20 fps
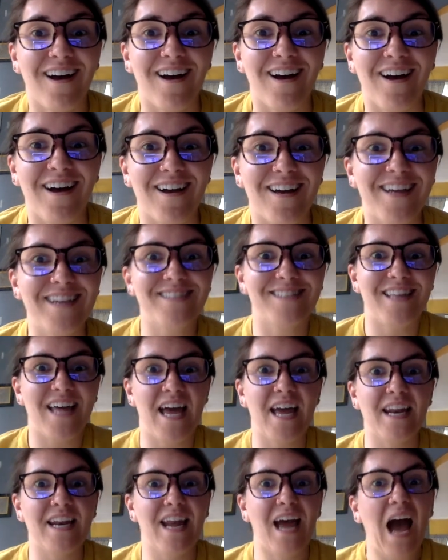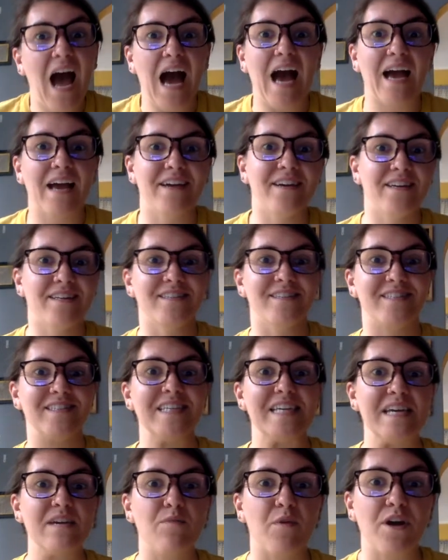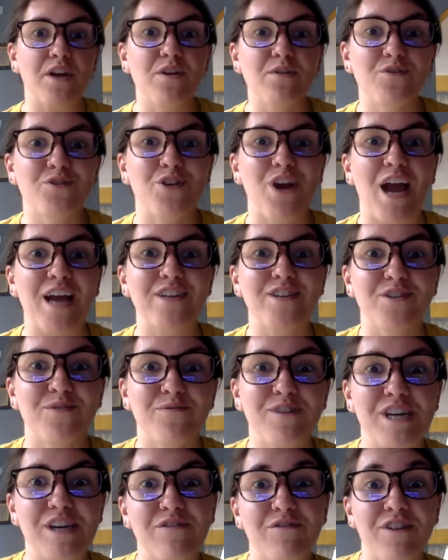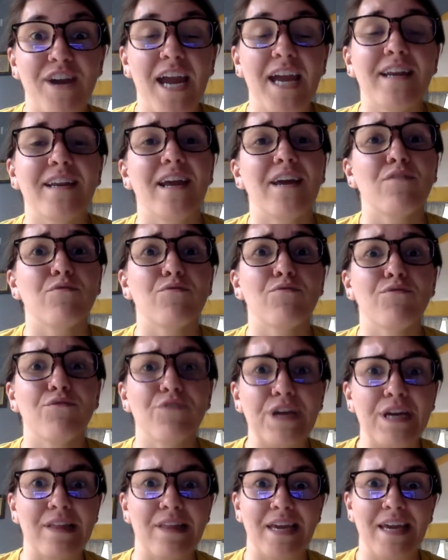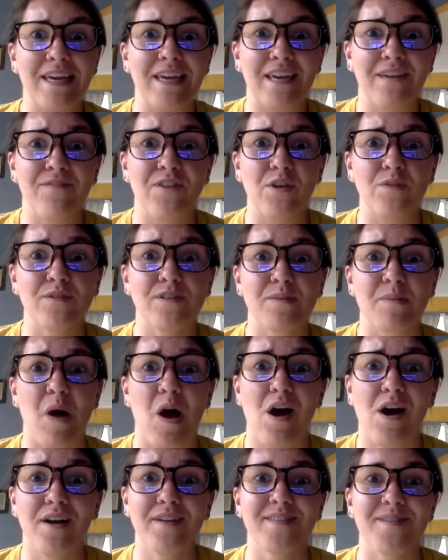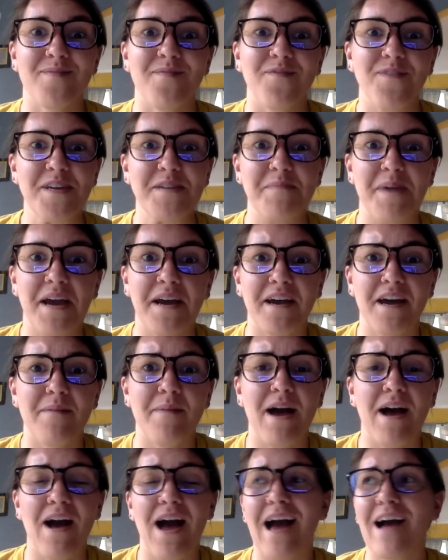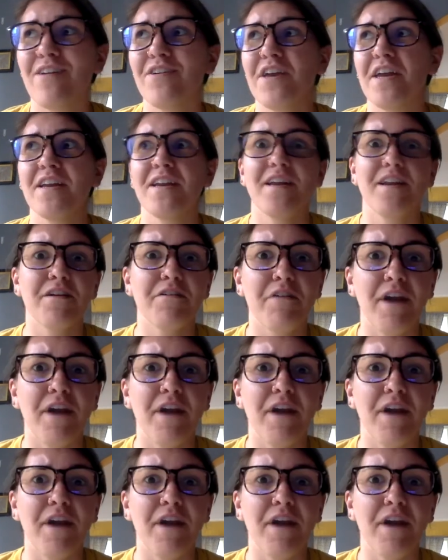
because uh, then I could see what you tried to recreate and really give you some awesome feedback about how you did a